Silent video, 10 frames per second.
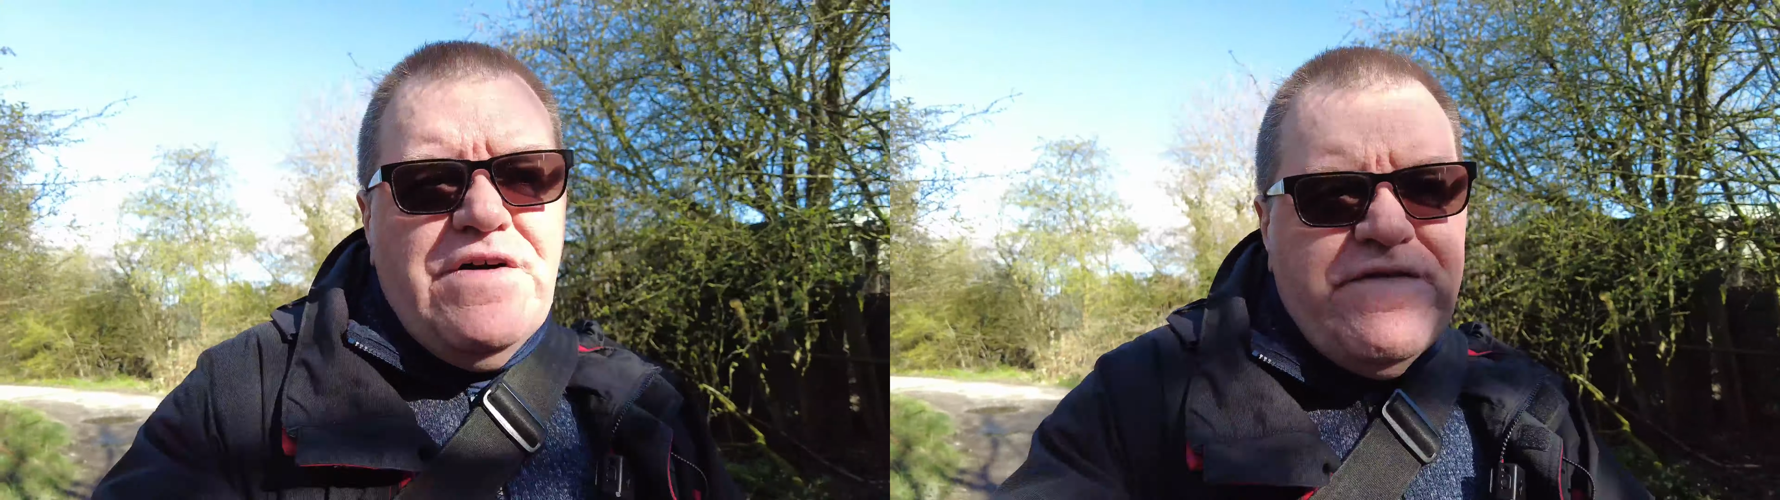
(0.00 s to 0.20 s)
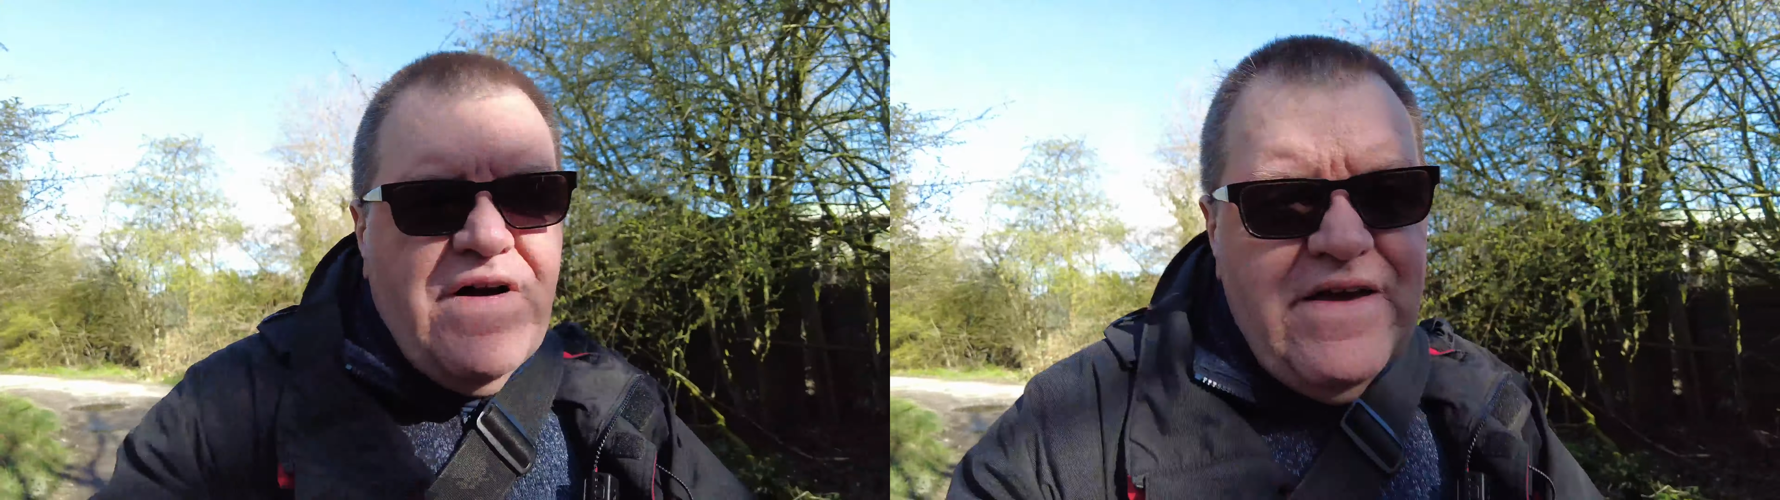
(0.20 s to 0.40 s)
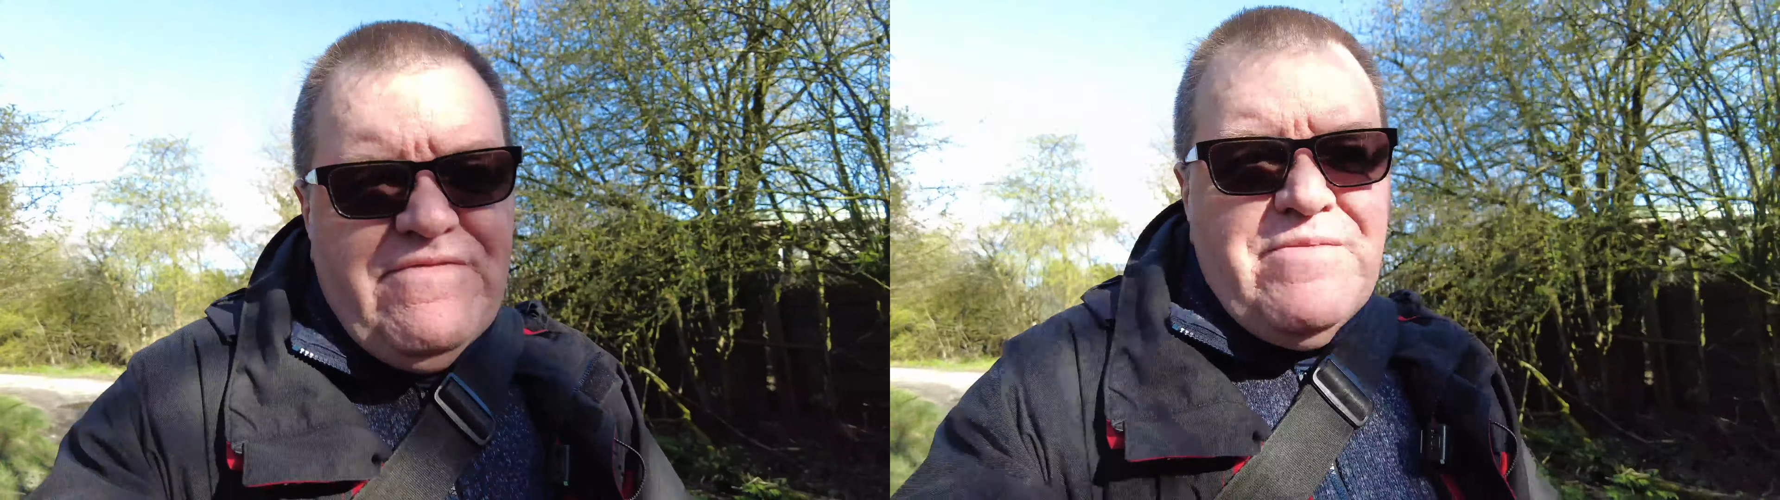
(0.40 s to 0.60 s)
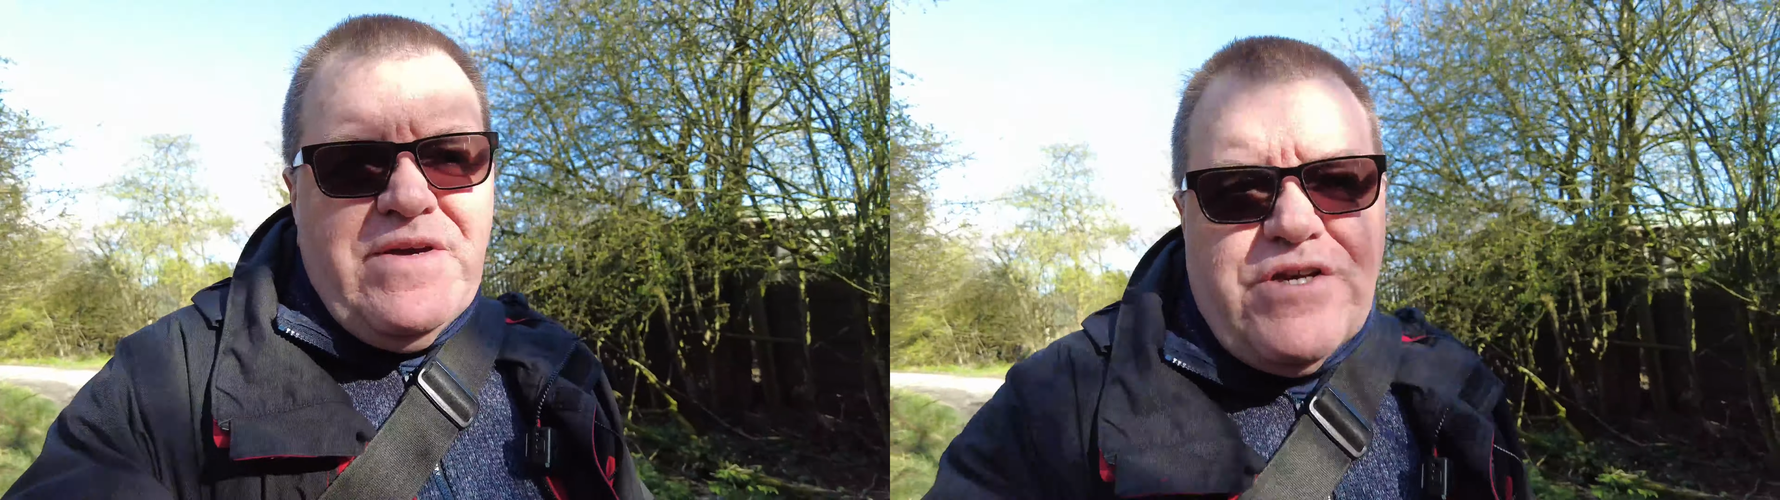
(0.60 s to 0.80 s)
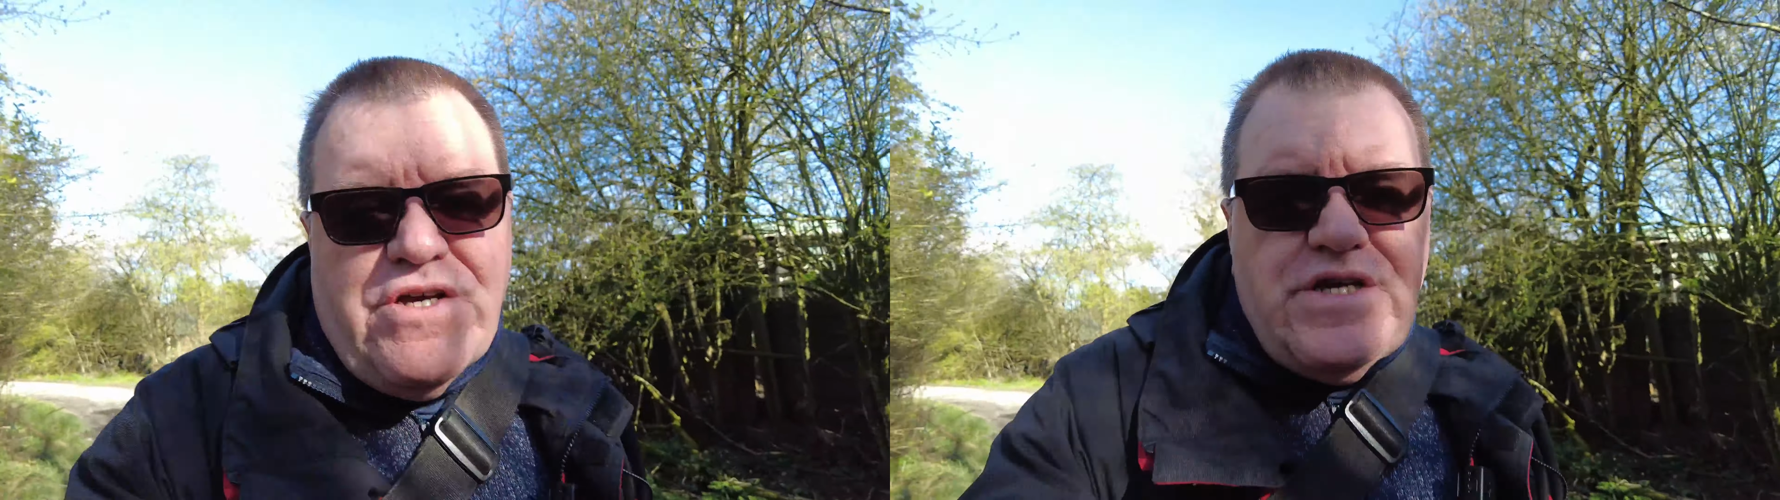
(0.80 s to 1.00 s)
5
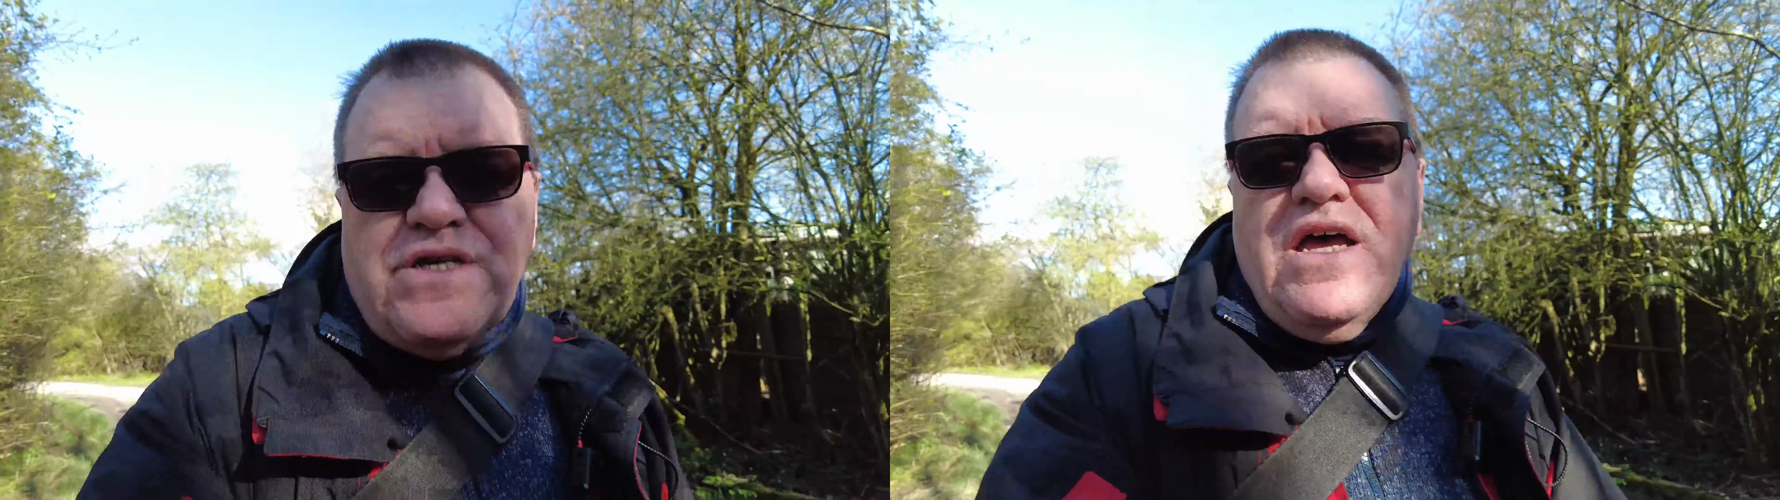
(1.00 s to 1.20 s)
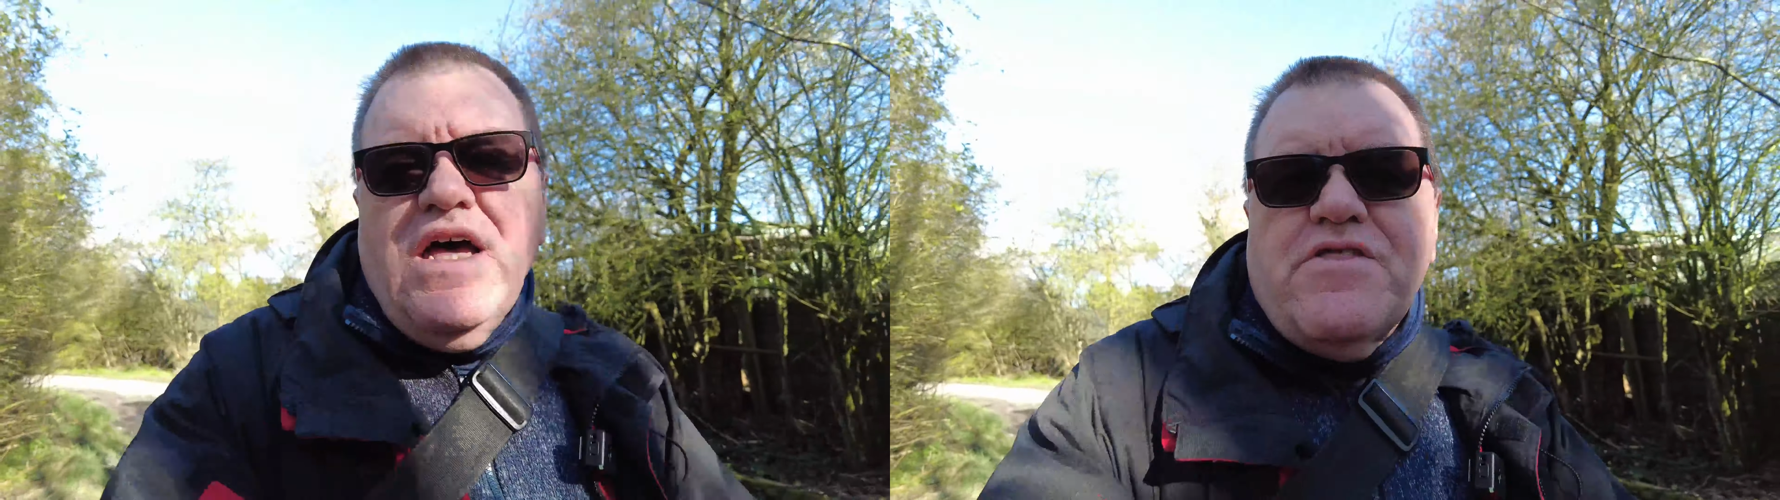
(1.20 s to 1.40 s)
images